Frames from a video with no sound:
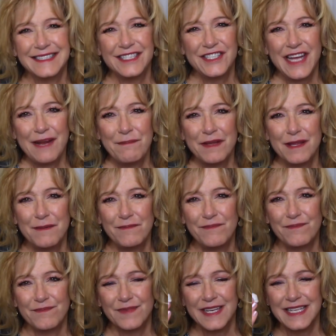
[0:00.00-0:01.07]
shape of
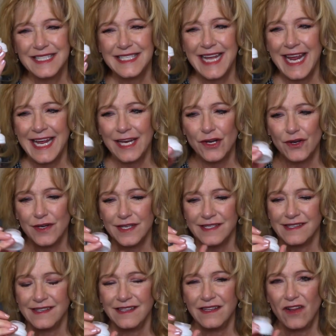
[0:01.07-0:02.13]
the container
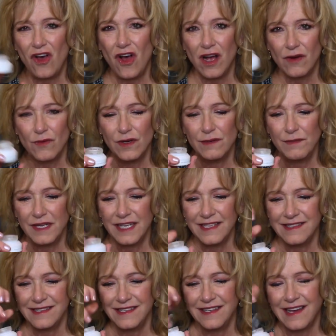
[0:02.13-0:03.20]
is a little awkward
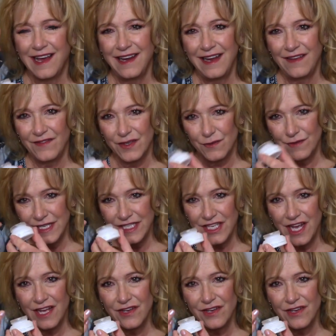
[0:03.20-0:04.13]
because you kind of have to reach